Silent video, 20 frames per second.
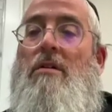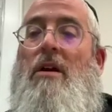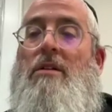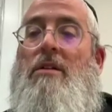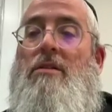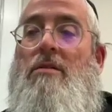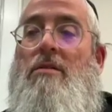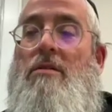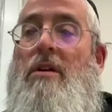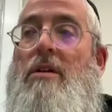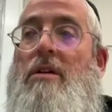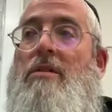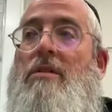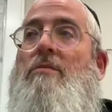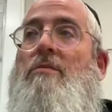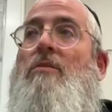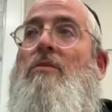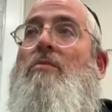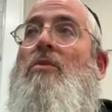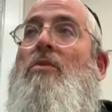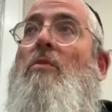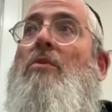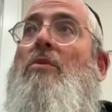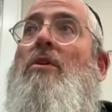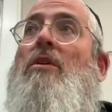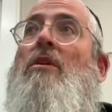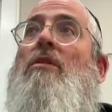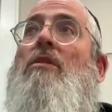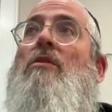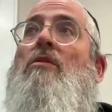Right, so that's no
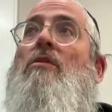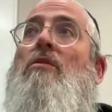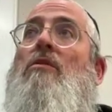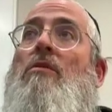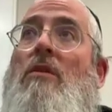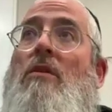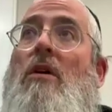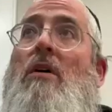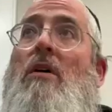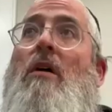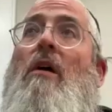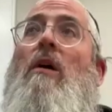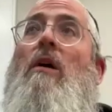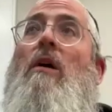putting in new